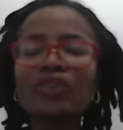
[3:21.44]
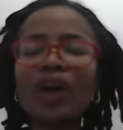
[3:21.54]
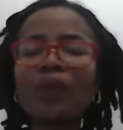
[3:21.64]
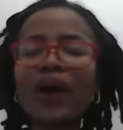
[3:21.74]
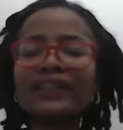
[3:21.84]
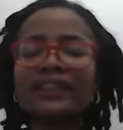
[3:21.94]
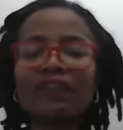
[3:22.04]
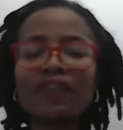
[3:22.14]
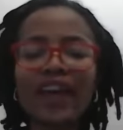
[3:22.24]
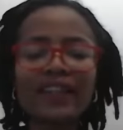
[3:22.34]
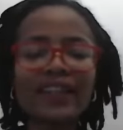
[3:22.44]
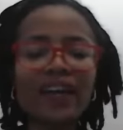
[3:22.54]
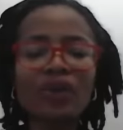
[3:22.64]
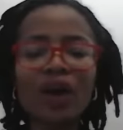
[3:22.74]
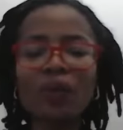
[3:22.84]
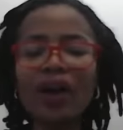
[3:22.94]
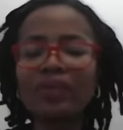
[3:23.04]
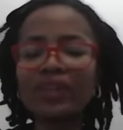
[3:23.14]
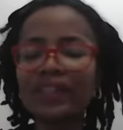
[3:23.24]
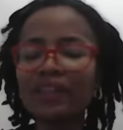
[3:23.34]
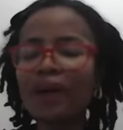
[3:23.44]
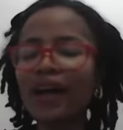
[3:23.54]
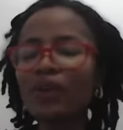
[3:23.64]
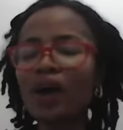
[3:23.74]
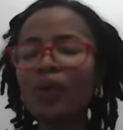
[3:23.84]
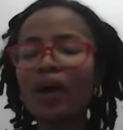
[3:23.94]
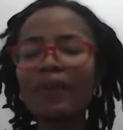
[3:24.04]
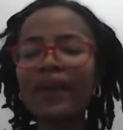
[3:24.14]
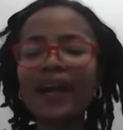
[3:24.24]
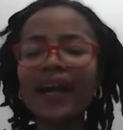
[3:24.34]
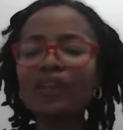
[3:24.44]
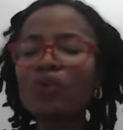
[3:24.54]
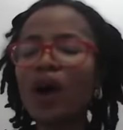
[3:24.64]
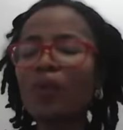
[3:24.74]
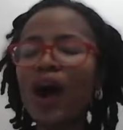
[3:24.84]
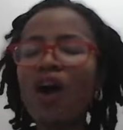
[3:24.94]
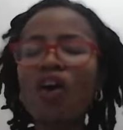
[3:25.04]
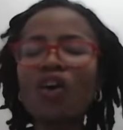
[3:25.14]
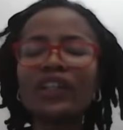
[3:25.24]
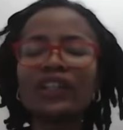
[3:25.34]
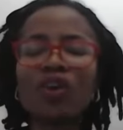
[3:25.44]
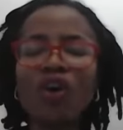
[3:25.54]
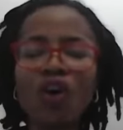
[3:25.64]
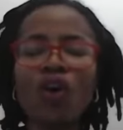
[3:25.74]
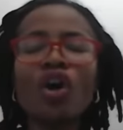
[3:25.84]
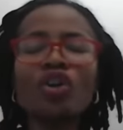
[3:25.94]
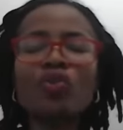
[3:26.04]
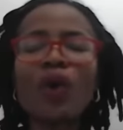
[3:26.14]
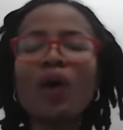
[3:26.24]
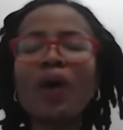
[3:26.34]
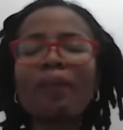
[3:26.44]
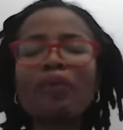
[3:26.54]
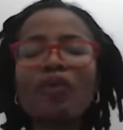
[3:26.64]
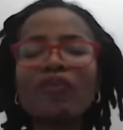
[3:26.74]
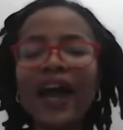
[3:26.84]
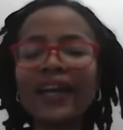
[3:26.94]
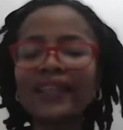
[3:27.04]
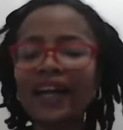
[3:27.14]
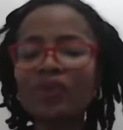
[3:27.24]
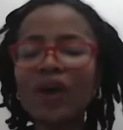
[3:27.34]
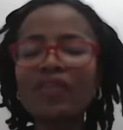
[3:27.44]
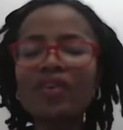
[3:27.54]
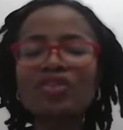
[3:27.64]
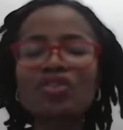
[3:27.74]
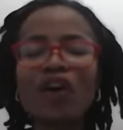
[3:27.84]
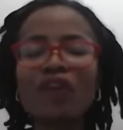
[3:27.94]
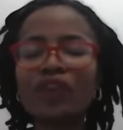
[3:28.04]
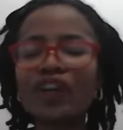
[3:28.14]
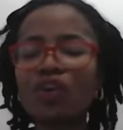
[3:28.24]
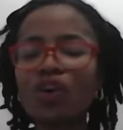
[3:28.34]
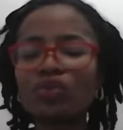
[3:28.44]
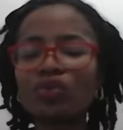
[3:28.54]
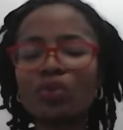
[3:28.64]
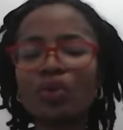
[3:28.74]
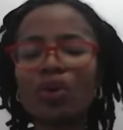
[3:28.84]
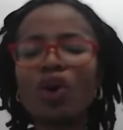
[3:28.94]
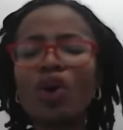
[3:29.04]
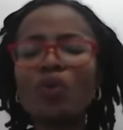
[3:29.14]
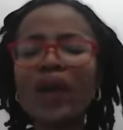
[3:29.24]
you are our defender, you are our redeemer, you are our maker, you are our all in all. You are our provider, you are the sovereign God, O God.